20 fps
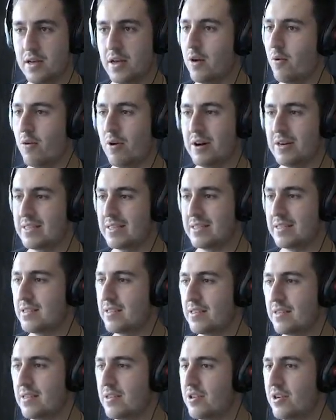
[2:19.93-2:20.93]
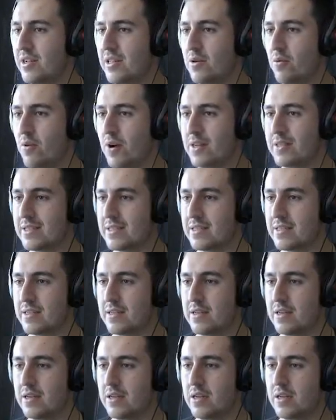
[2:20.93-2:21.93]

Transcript: That wasn't. It really wasn't.